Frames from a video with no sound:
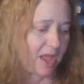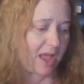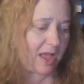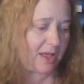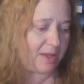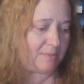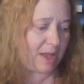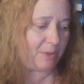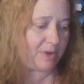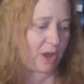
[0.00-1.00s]
Um, I
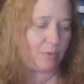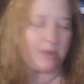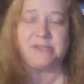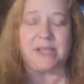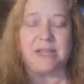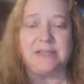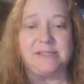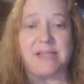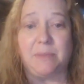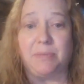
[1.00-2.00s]
would always like to
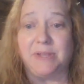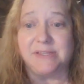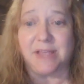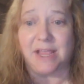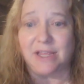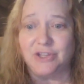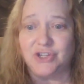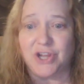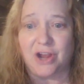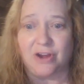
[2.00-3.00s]
say please like and
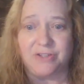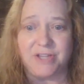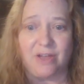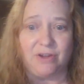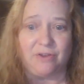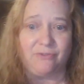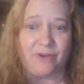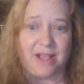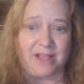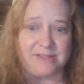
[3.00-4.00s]
share, tell your
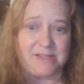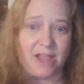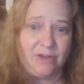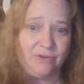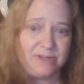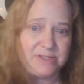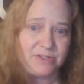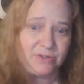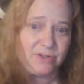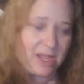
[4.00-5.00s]
friends. Hi
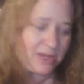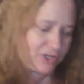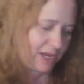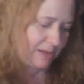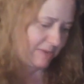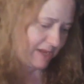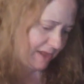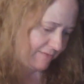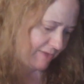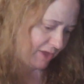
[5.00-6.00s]
Crystal, hi Jamie,
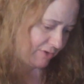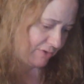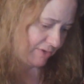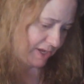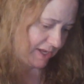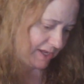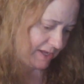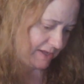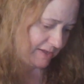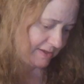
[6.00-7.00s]
hi Valkyrie.